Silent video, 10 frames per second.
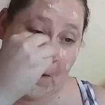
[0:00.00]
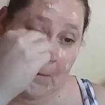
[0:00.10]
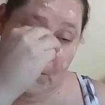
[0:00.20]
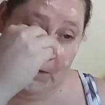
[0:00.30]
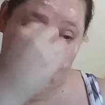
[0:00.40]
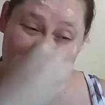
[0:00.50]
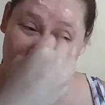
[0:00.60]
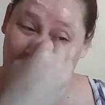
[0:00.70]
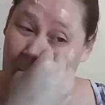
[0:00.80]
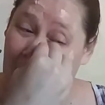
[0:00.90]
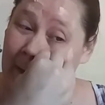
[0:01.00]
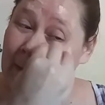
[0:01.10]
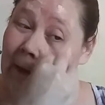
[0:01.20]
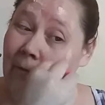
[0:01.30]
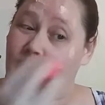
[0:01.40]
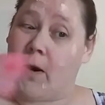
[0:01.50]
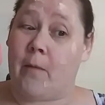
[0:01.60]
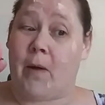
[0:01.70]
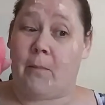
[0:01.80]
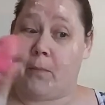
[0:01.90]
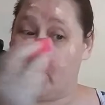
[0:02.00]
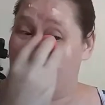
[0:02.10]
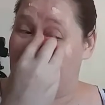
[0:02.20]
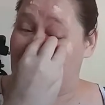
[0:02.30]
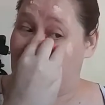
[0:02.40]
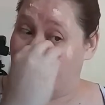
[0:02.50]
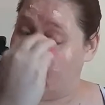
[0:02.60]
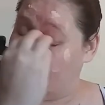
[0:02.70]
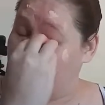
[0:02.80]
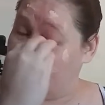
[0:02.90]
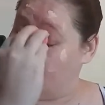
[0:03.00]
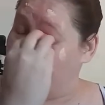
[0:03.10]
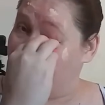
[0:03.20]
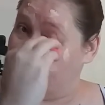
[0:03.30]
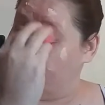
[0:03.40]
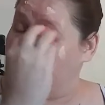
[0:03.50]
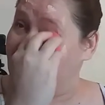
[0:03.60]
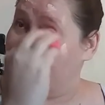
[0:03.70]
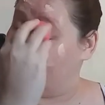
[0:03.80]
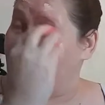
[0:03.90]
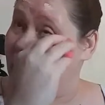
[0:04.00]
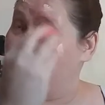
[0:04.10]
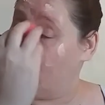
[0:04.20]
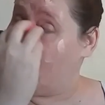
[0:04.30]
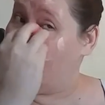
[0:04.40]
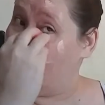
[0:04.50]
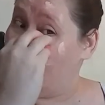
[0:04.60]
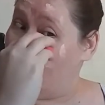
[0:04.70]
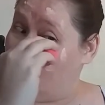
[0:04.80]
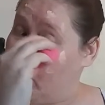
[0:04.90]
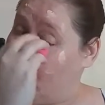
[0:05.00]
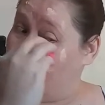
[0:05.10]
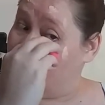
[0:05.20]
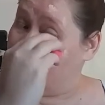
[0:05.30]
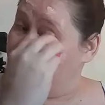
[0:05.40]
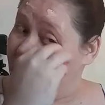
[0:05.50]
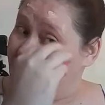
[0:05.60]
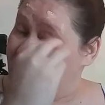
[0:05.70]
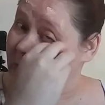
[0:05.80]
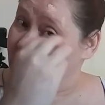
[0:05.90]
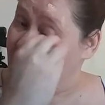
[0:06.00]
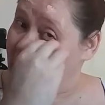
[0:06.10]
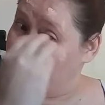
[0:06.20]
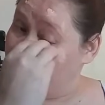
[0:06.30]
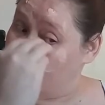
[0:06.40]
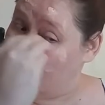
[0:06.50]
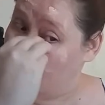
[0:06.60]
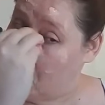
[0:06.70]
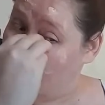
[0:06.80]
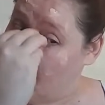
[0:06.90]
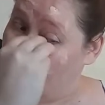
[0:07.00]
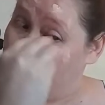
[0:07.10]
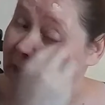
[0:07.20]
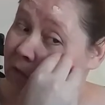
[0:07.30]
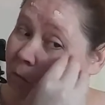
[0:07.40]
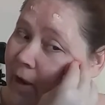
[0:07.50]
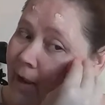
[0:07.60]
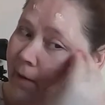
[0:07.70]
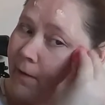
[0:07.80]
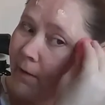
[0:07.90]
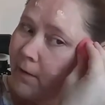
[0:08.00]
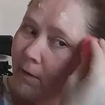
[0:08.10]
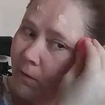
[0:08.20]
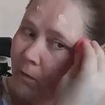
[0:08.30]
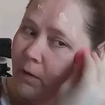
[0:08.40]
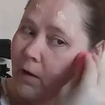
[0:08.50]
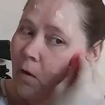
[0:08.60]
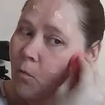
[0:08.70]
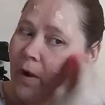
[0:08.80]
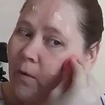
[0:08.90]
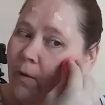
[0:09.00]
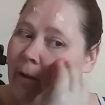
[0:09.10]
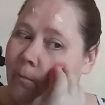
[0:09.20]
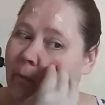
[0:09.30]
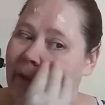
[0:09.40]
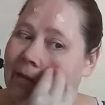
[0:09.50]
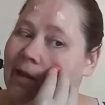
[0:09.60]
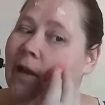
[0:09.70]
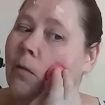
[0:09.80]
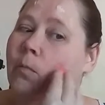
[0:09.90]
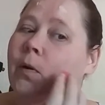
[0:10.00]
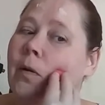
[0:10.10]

and we are just patting it everywhere. And my blender brush, blender, I want to call it a brush, is wet, or not wet wet, but damp,